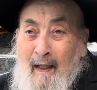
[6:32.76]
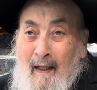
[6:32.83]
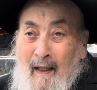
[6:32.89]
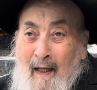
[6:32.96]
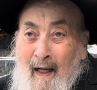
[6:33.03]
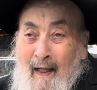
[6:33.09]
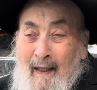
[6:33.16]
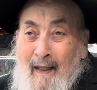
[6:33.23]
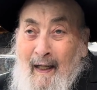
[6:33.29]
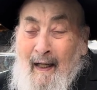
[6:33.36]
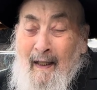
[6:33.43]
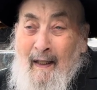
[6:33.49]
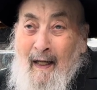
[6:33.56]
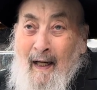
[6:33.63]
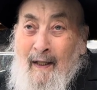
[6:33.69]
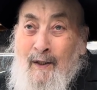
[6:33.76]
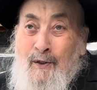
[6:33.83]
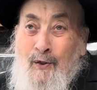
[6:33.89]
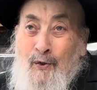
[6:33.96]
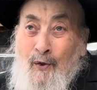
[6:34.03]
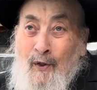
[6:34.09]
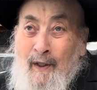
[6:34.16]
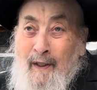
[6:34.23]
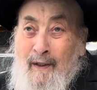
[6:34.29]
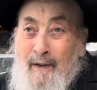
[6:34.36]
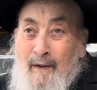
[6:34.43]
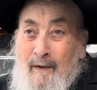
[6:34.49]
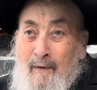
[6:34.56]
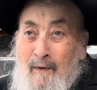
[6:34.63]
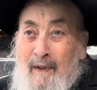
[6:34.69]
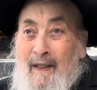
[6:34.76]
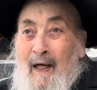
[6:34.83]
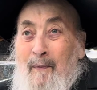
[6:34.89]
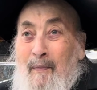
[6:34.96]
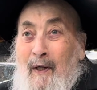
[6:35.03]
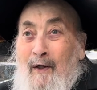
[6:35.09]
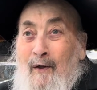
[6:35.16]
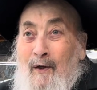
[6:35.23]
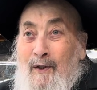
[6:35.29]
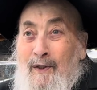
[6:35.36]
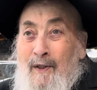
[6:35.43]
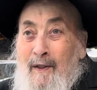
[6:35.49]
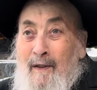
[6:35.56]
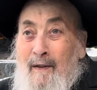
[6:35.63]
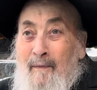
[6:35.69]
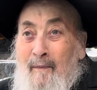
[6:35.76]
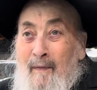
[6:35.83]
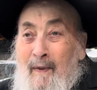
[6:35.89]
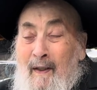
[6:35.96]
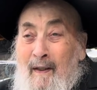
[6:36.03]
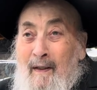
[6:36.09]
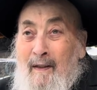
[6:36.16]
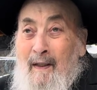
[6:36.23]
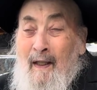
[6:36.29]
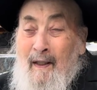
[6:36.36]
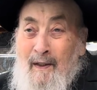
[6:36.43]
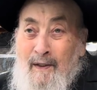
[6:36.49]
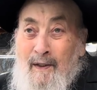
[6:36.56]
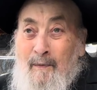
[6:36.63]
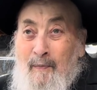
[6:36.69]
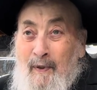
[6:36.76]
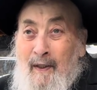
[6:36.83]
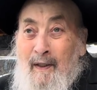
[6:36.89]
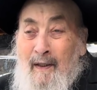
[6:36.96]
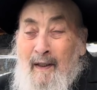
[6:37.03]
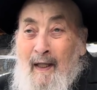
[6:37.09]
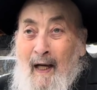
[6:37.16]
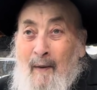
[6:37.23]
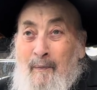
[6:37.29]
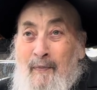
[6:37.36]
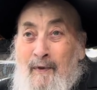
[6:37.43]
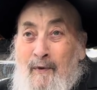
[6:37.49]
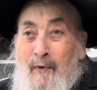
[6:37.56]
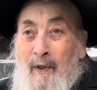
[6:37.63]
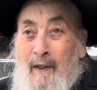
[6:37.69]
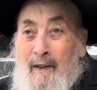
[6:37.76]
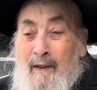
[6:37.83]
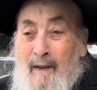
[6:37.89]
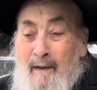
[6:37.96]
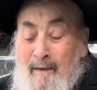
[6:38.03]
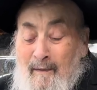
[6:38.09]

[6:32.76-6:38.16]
I join with that bakasha, that it should be happen quickly.